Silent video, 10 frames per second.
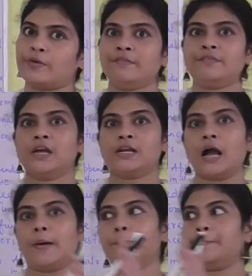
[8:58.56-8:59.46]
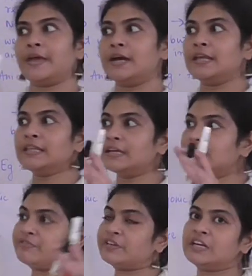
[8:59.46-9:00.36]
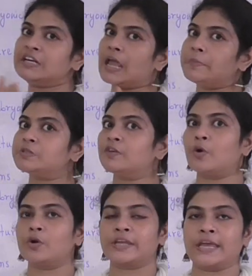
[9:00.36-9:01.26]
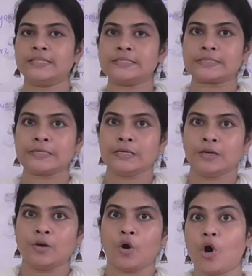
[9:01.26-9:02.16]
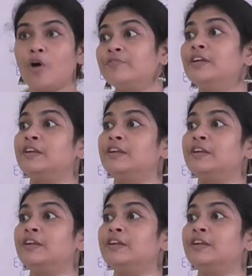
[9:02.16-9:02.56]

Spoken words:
or when we are comparing the different types of organs of